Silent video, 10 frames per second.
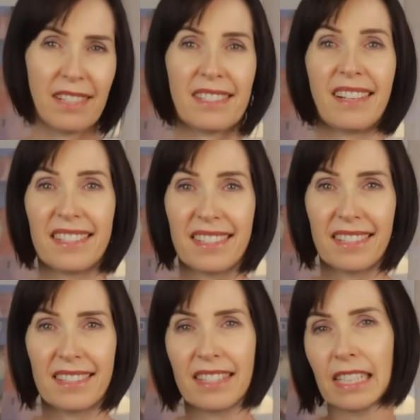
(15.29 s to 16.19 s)
are
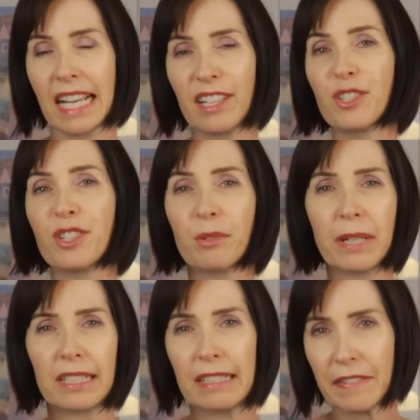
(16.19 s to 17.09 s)
slicers that allow you to
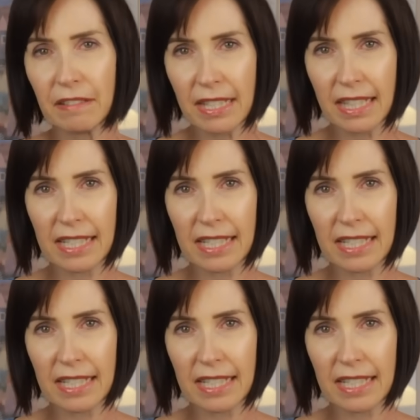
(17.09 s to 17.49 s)
quickly filter